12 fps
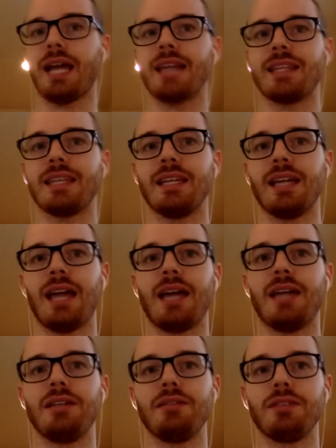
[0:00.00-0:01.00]
at the
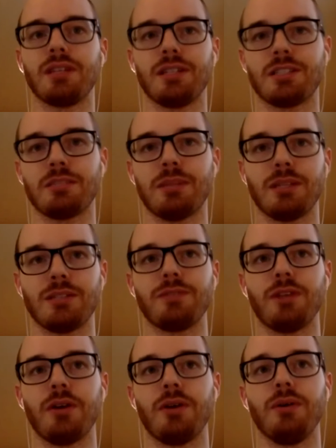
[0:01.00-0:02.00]
end of the customized
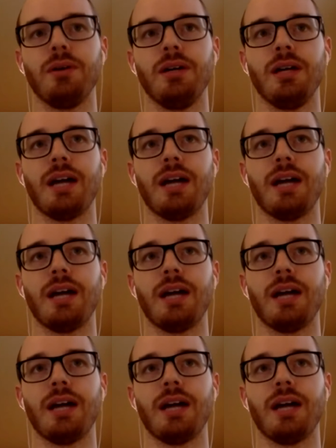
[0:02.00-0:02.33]
flow,